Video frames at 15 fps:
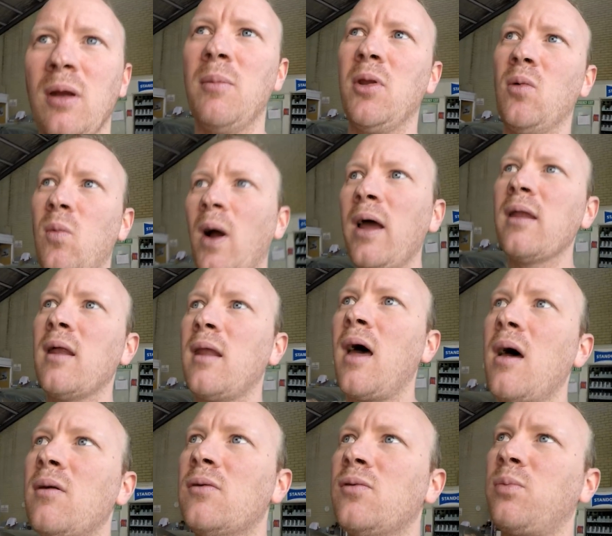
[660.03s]
it, but the way
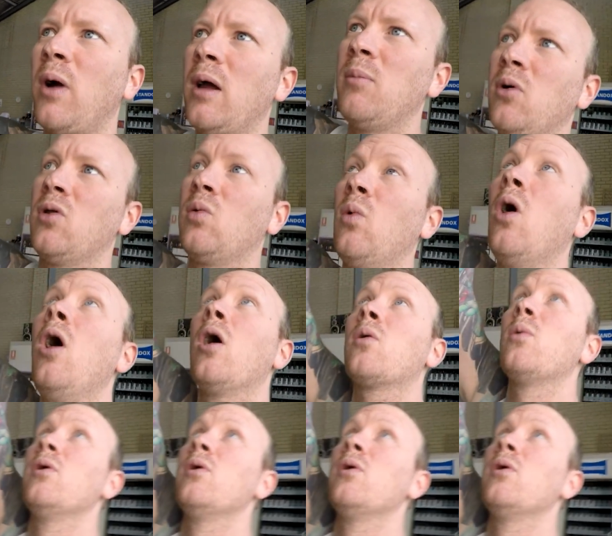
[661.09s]
that spray booth worked